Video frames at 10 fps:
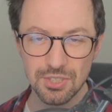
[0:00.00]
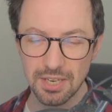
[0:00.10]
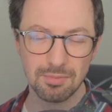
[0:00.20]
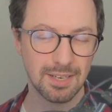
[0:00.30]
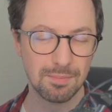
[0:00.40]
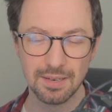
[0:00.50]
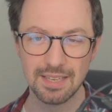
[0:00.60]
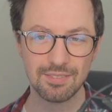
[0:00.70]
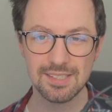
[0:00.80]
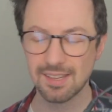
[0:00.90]
generally
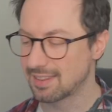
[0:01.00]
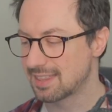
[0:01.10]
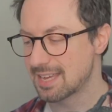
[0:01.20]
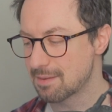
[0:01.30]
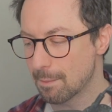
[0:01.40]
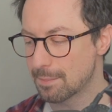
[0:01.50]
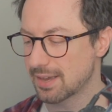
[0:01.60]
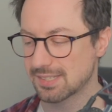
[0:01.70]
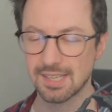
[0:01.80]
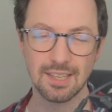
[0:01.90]
believe it's like the
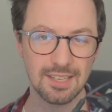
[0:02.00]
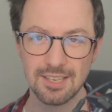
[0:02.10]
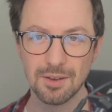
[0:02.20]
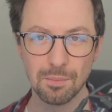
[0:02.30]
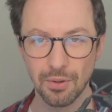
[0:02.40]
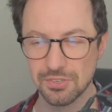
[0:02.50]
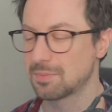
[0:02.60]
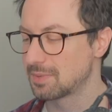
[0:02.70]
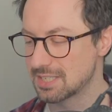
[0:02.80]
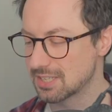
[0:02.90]
best thing that you can
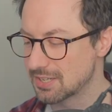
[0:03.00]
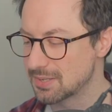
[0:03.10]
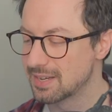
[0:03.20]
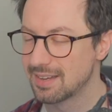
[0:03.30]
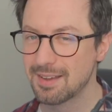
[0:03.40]
possibly do,